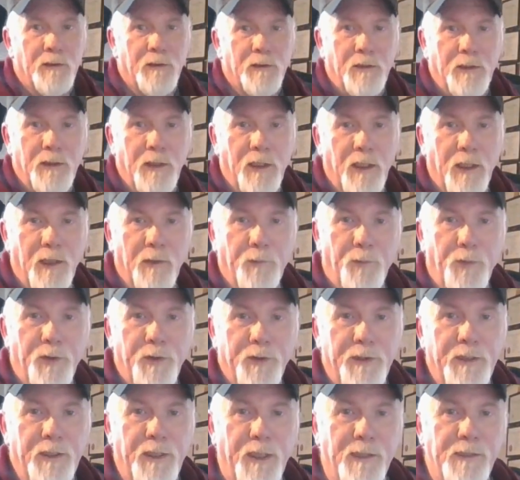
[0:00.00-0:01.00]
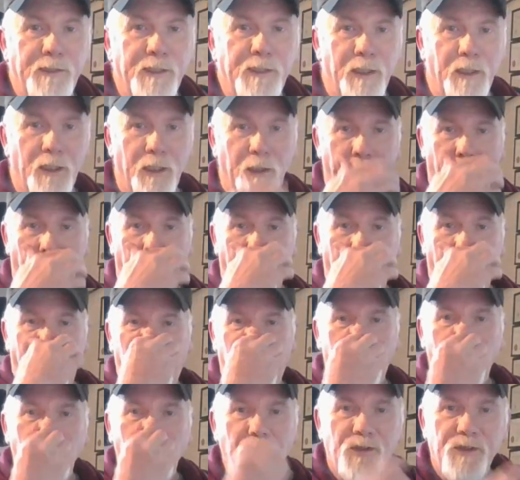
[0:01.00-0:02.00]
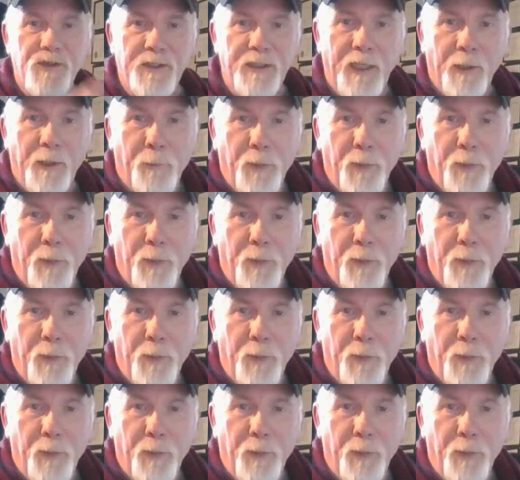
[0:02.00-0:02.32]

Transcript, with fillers: and put the antenna up high using that